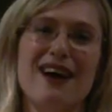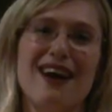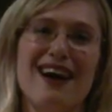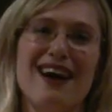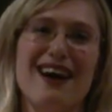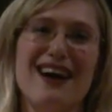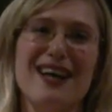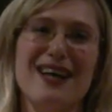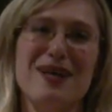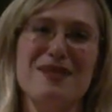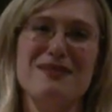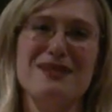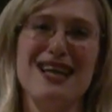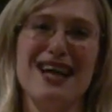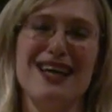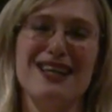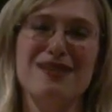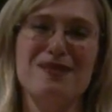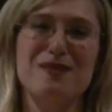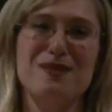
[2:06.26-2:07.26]
Hi, I'm
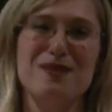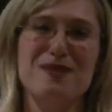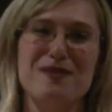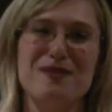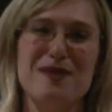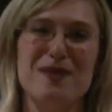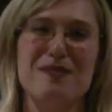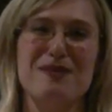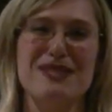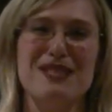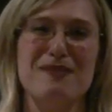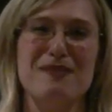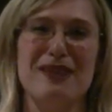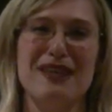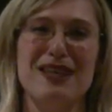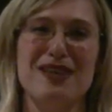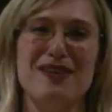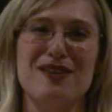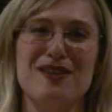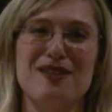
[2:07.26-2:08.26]
Tani Wolf. I'm a
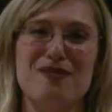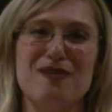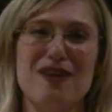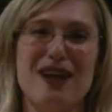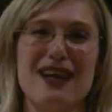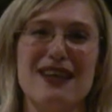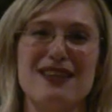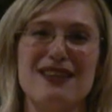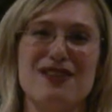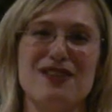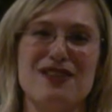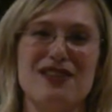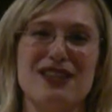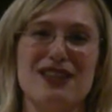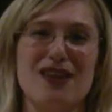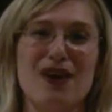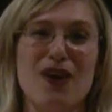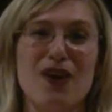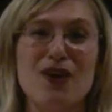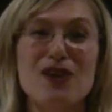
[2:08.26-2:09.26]
speaker and a writer and
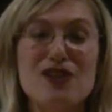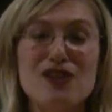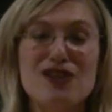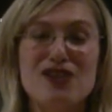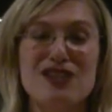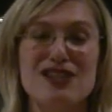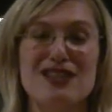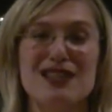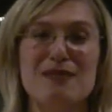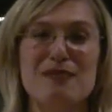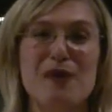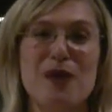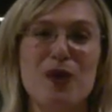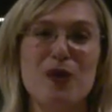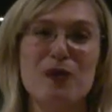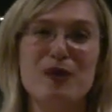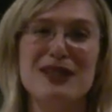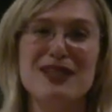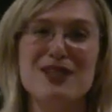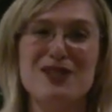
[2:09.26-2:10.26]
a coach in
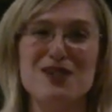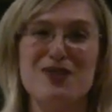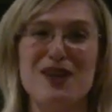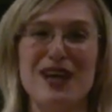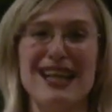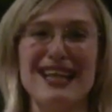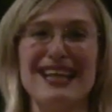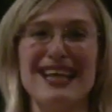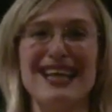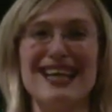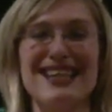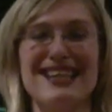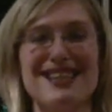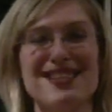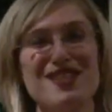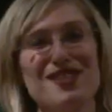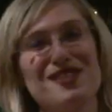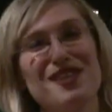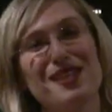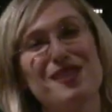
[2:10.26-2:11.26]
Melbourne, Australia, and I
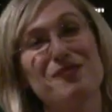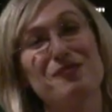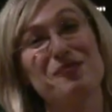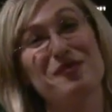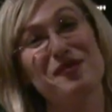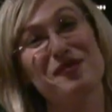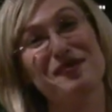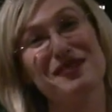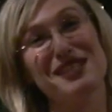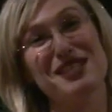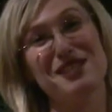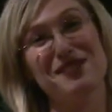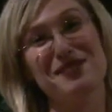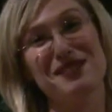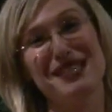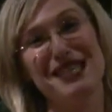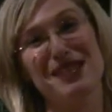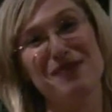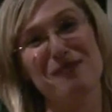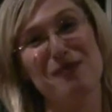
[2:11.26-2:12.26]
just had the privilege of
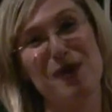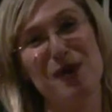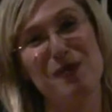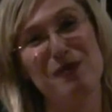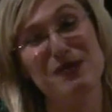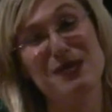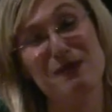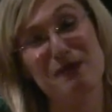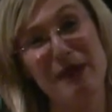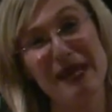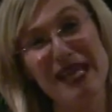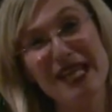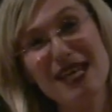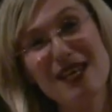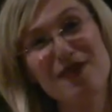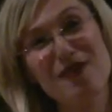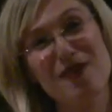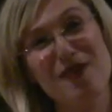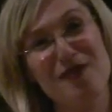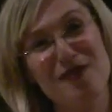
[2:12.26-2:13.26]
seeing Bob
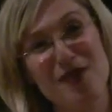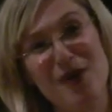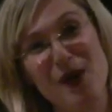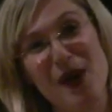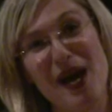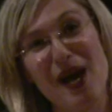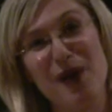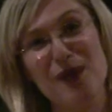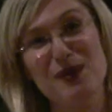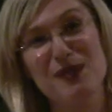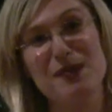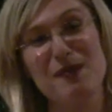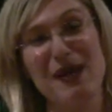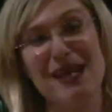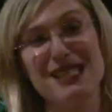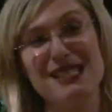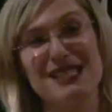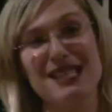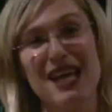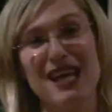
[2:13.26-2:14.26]
speak for a few hours
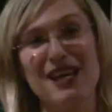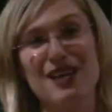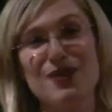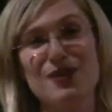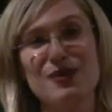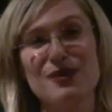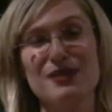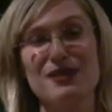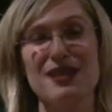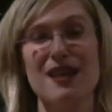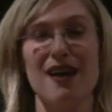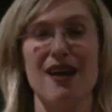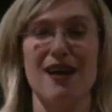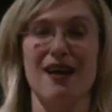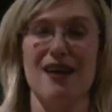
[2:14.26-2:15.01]
about sales.